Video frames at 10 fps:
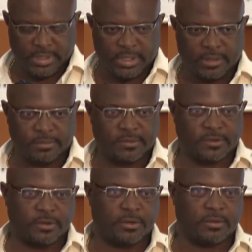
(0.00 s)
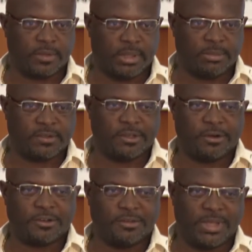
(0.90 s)
So, Mr.
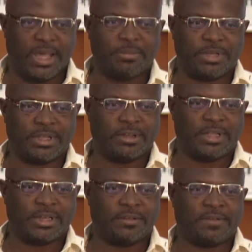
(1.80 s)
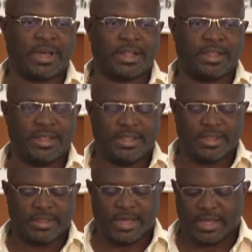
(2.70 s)
Lord, you'll be happy to hear that, in fact,
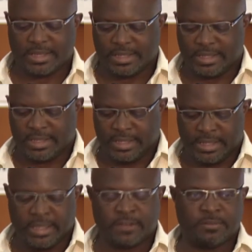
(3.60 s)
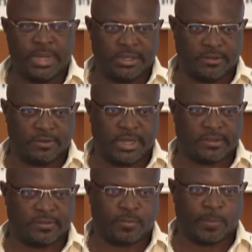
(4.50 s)
that it is being
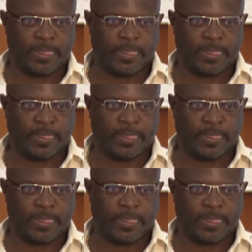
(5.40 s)
addressed.